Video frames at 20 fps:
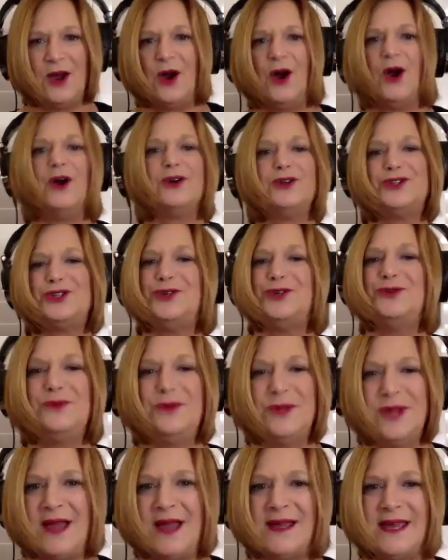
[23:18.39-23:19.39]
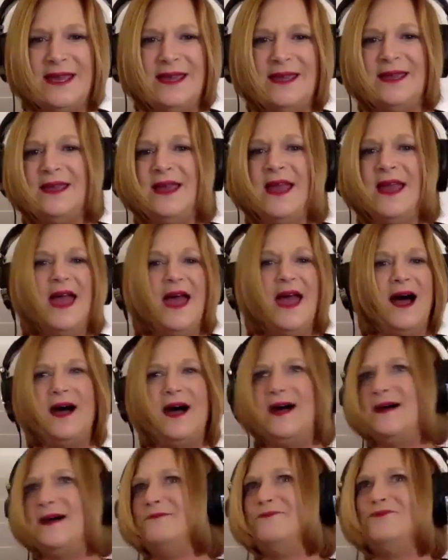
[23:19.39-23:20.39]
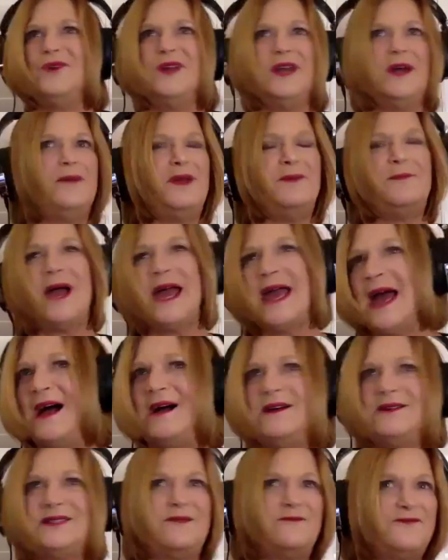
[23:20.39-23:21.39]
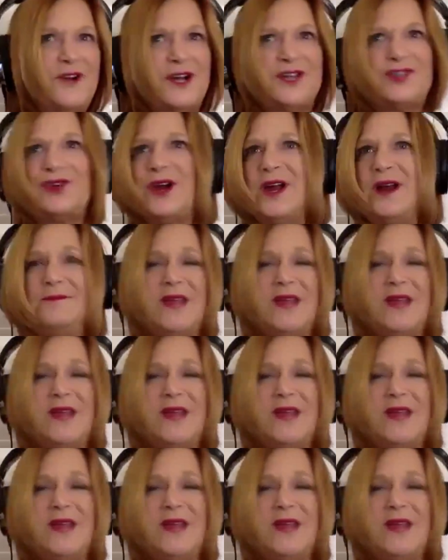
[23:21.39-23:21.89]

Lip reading: Aren't you lucky? When I'm in my house, I'm frustrated.